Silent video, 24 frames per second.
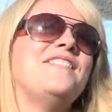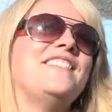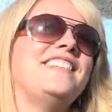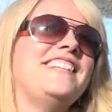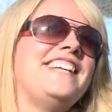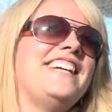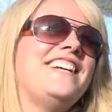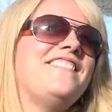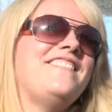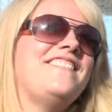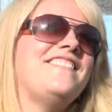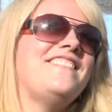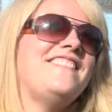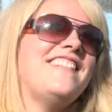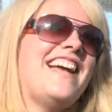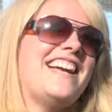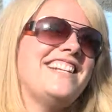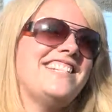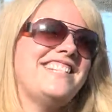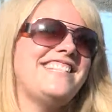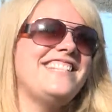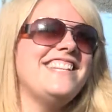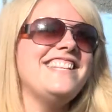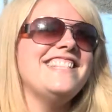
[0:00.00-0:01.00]
believe
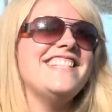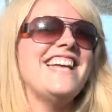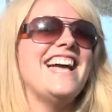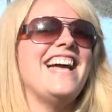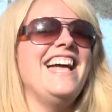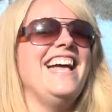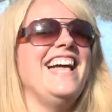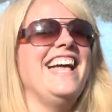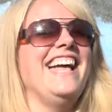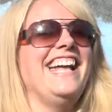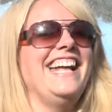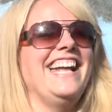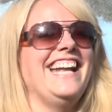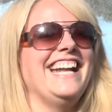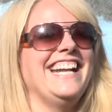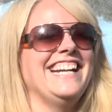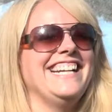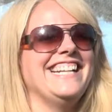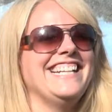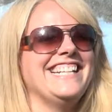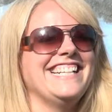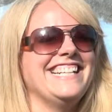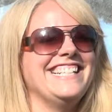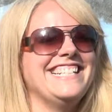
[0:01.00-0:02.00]
I just did that.
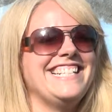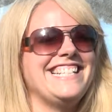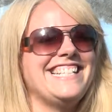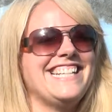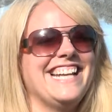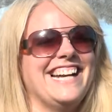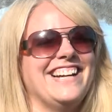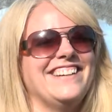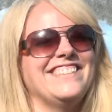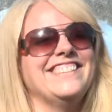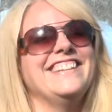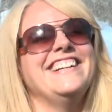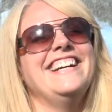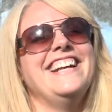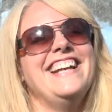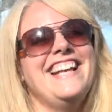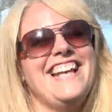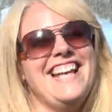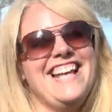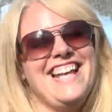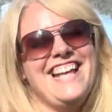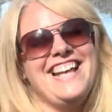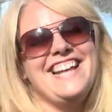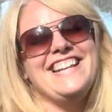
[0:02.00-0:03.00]
So
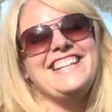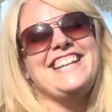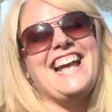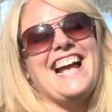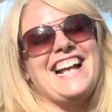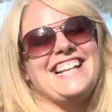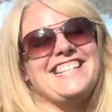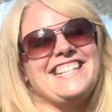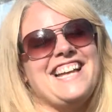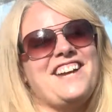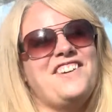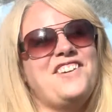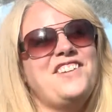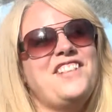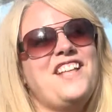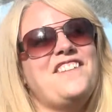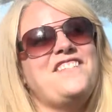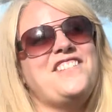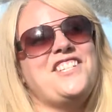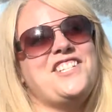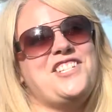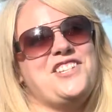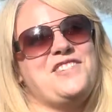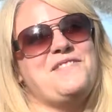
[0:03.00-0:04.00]
yes, I would
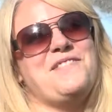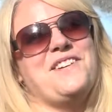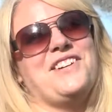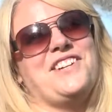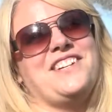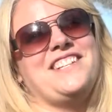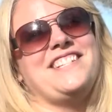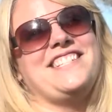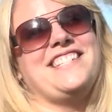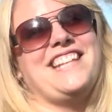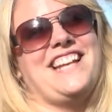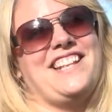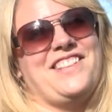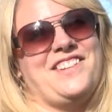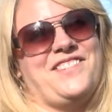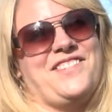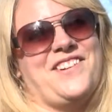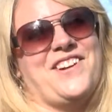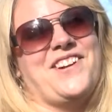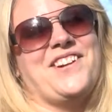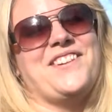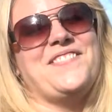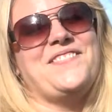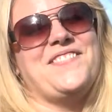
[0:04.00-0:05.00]
love to do murals down the
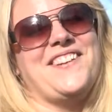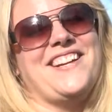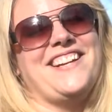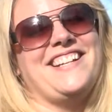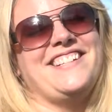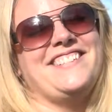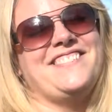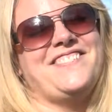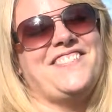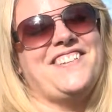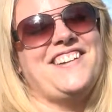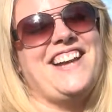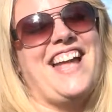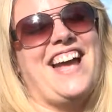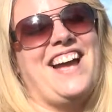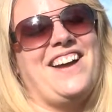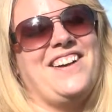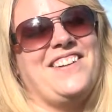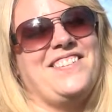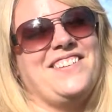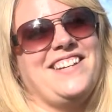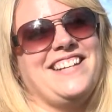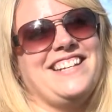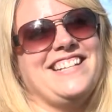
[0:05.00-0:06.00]
road, but for
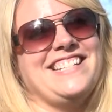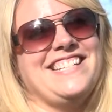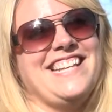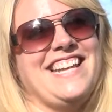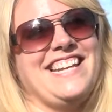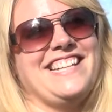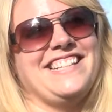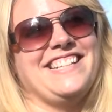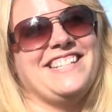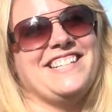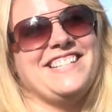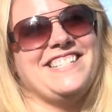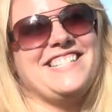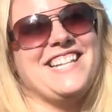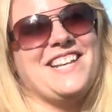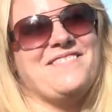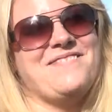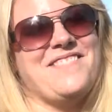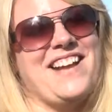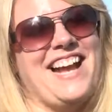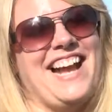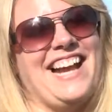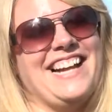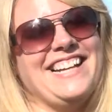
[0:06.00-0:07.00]
now I'm going to take a little
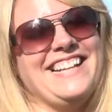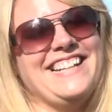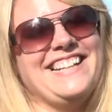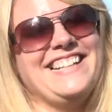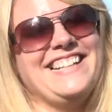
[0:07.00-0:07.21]
step back.